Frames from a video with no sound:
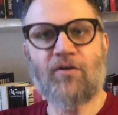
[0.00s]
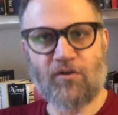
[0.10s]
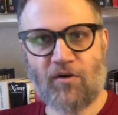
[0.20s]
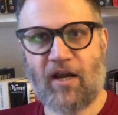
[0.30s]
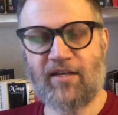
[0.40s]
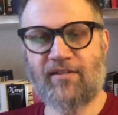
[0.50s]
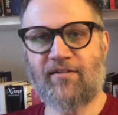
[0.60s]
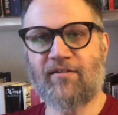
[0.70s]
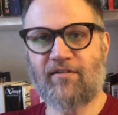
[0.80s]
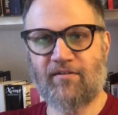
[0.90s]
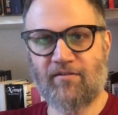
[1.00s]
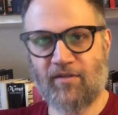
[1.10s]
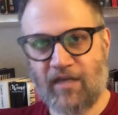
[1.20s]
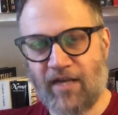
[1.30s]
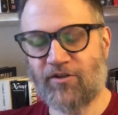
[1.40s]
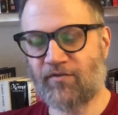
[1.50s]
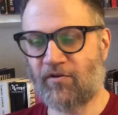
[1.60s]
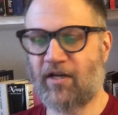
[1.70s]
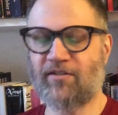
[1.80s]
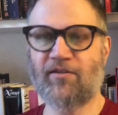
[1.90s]
Christ and the nature of
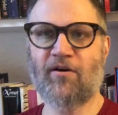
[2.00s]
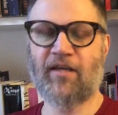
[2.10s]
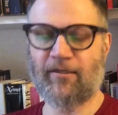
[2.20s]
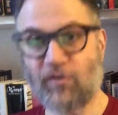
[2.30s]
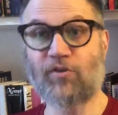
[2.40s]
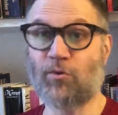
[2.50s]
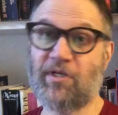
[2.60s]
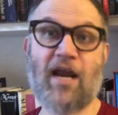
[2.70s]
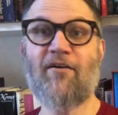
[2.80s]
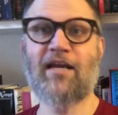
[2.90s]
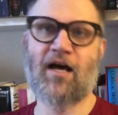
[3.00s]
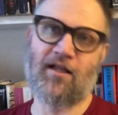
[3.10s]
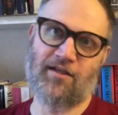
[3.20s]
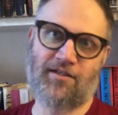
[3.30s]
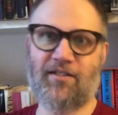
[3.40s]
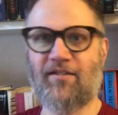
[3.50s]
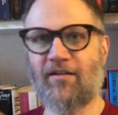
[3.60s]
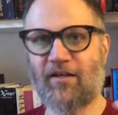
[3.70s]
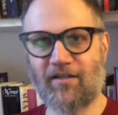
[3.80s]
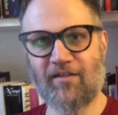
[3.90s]
Christ and all that, soteriology,
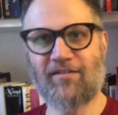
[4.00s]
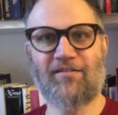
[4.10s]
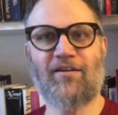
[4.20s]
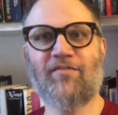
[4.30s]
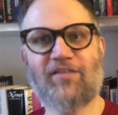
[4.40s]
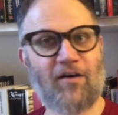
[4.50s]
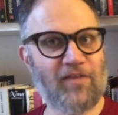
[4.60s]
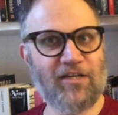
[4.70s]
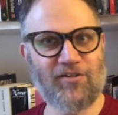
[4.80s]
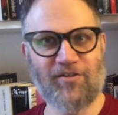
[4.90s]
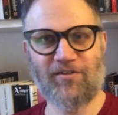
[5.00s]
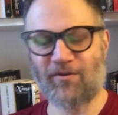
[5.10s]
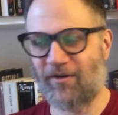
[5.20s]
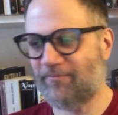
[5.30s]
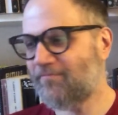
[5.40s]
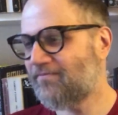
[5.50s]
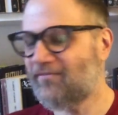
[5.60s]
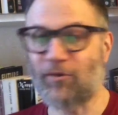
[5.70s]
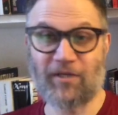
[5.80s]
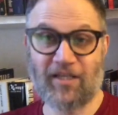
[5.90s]
the study of salvation and so on,
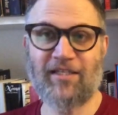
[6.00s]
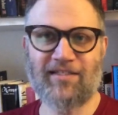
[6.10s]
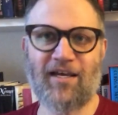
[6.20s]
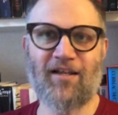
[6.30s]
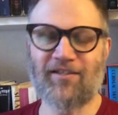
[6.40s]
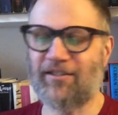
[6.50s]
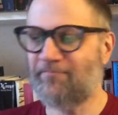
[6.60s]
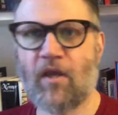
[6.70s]
so ecclesiology.